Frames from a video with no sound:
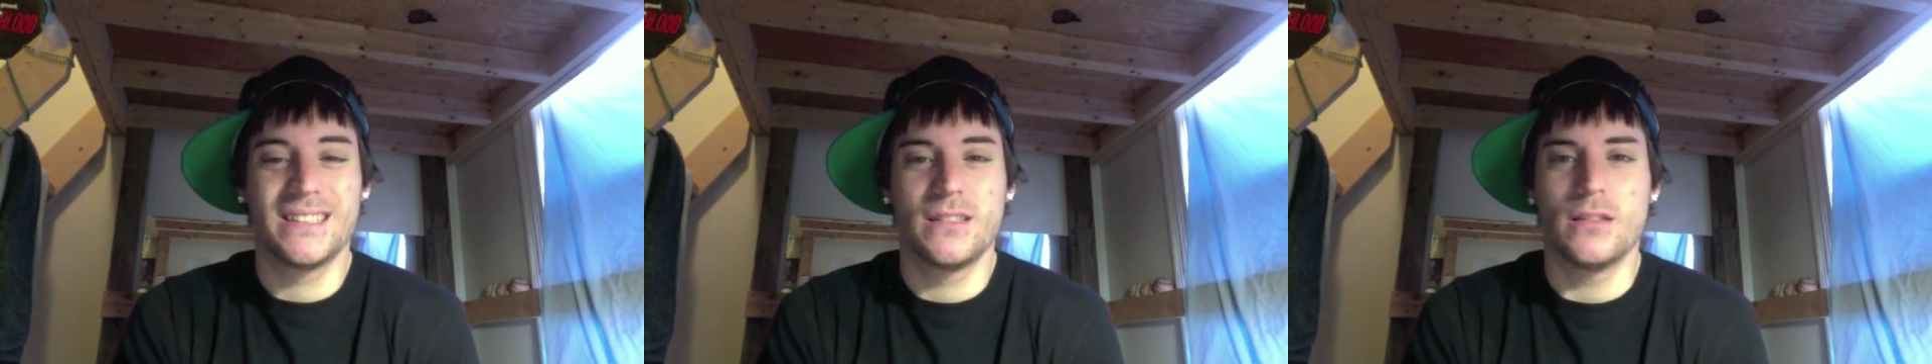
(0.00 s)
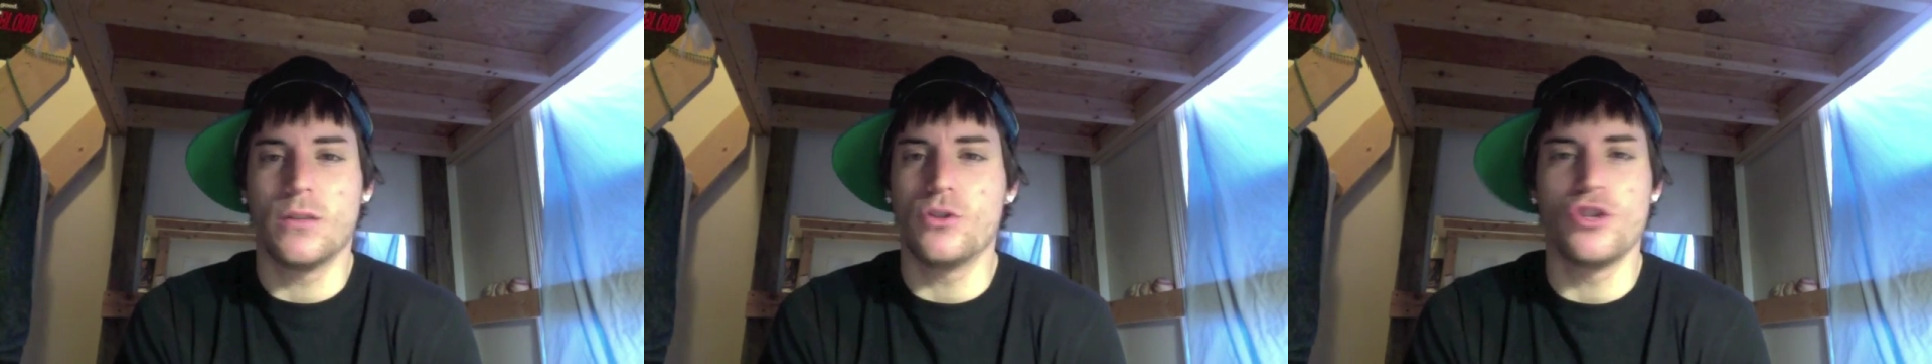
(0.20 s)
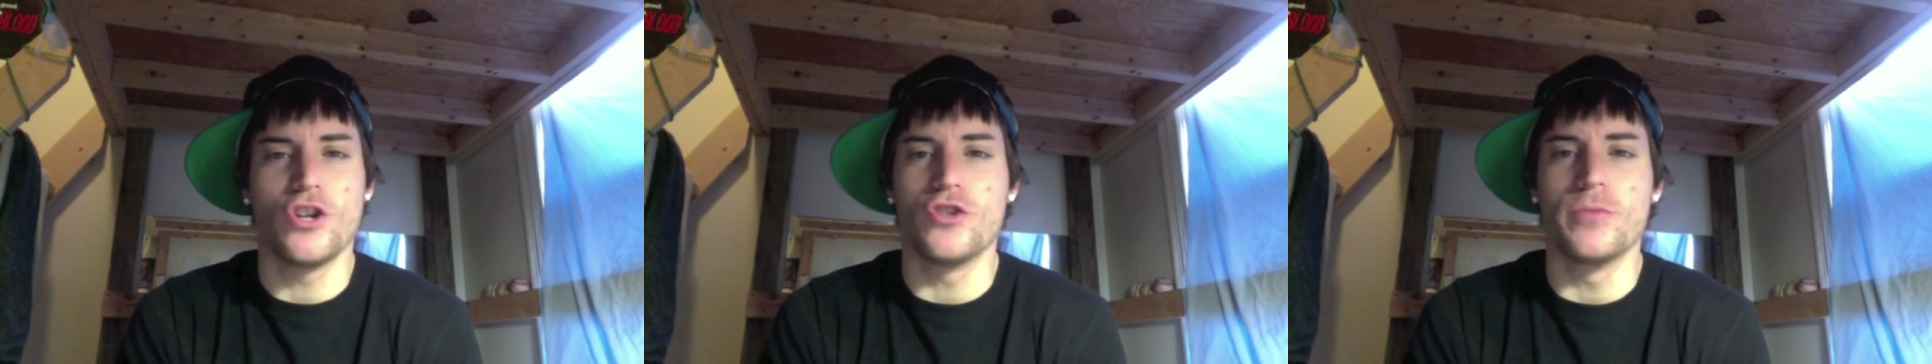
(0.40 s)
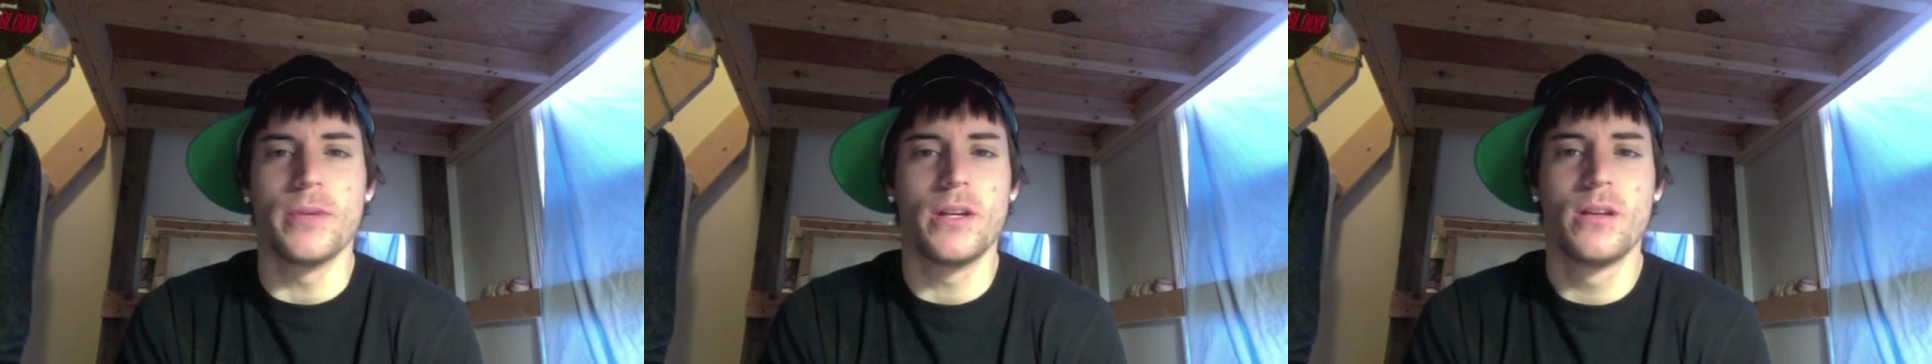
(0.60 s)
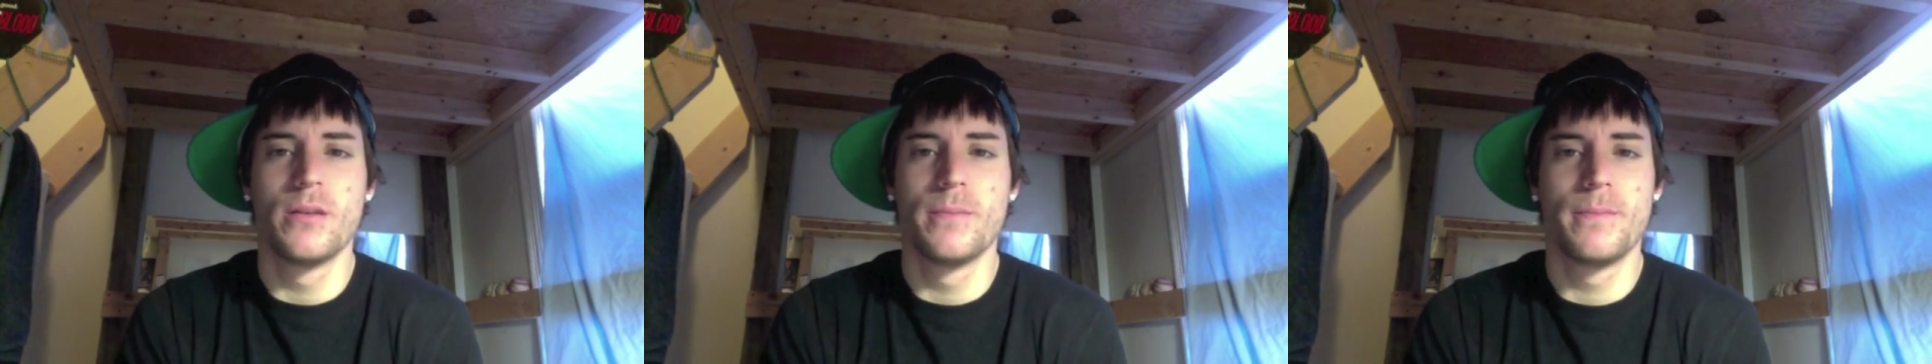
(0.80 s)
Don't judge me.
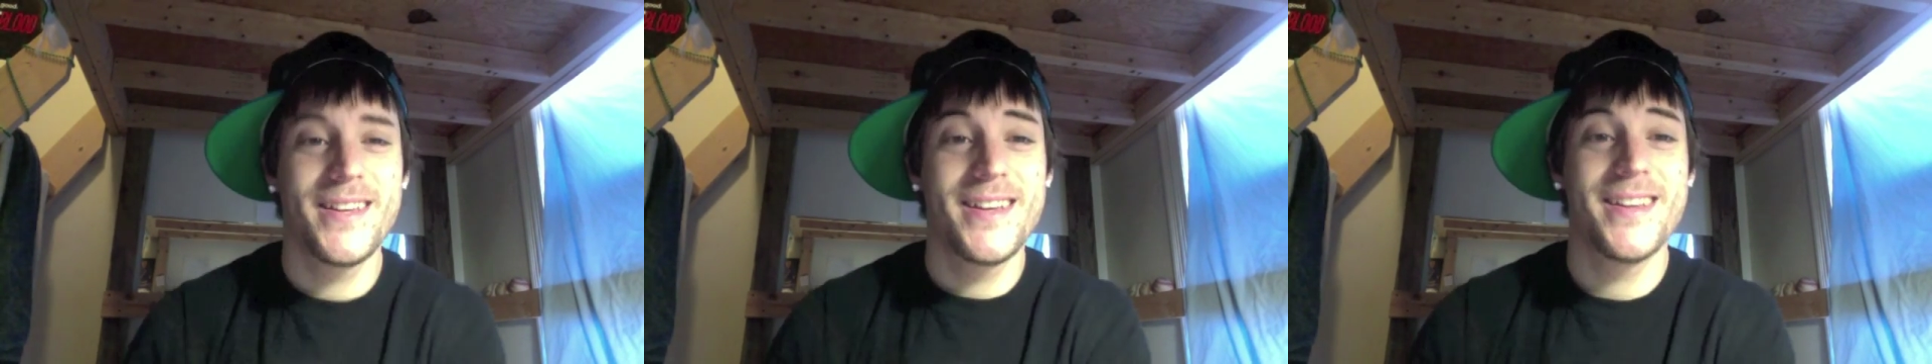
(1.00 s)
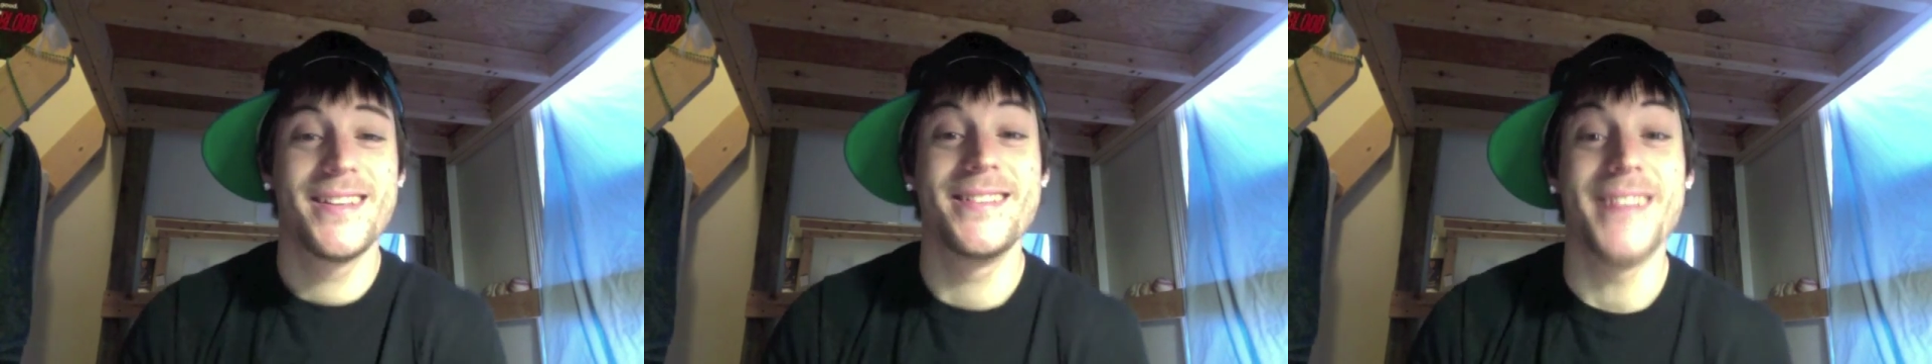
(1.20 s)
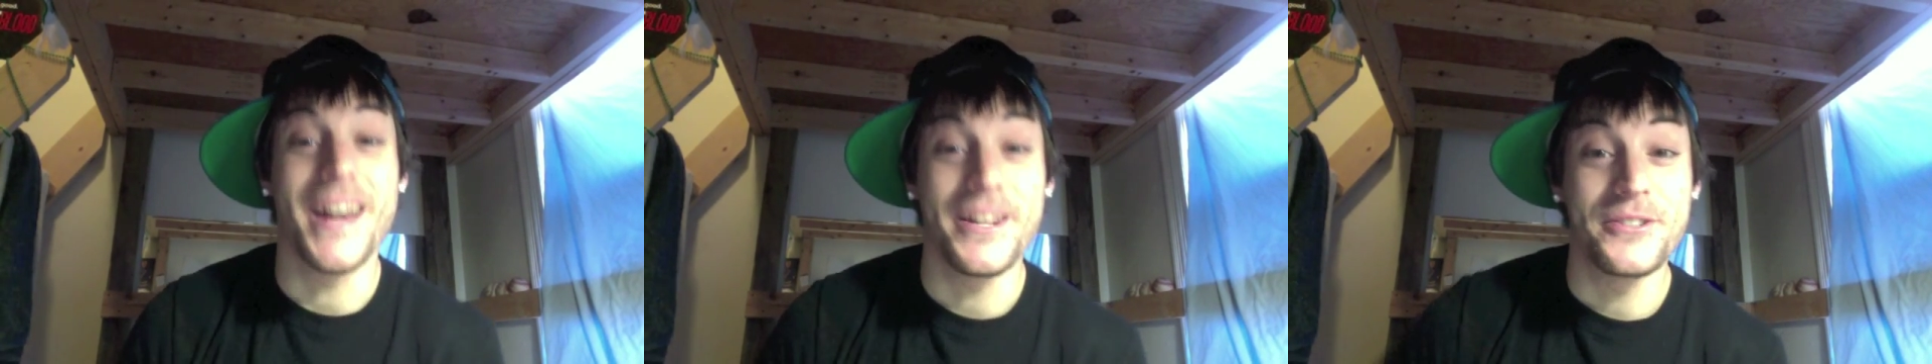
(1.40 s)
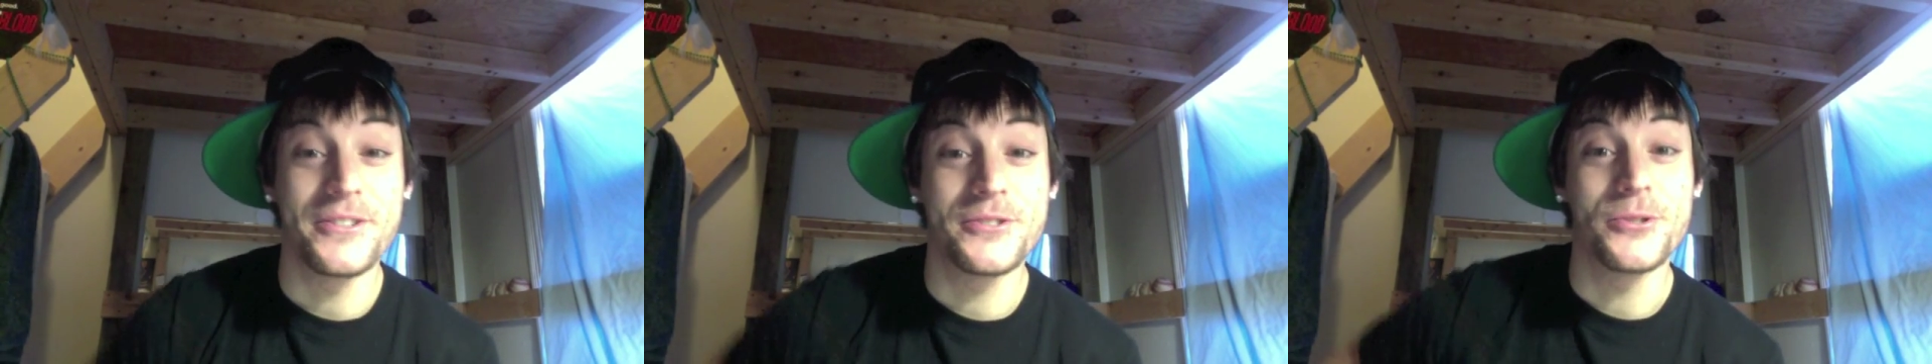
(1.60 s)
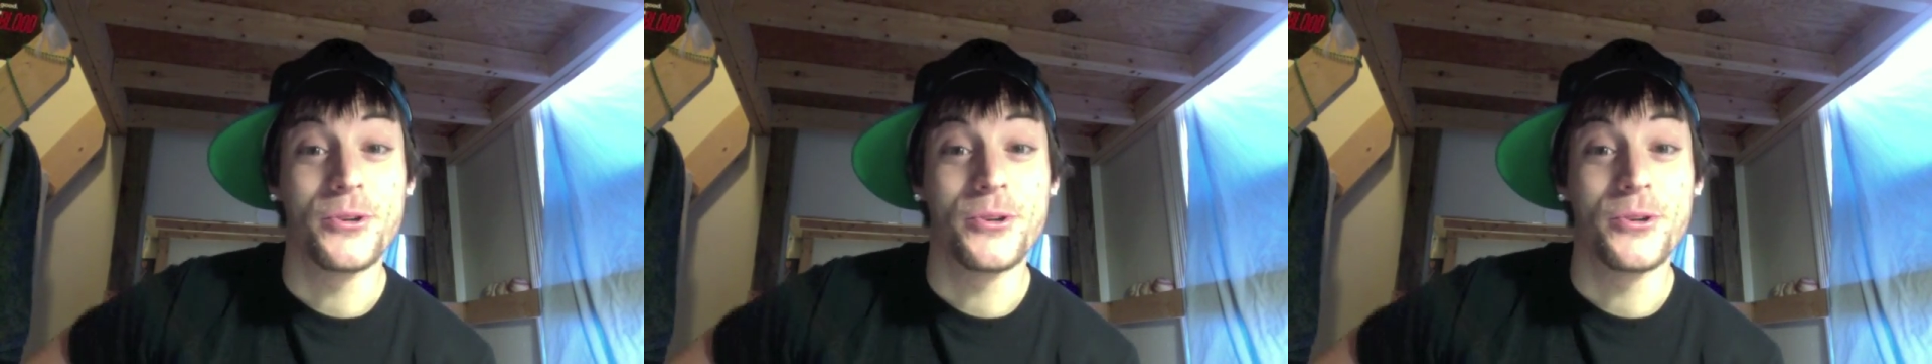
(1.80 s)
Dinosaur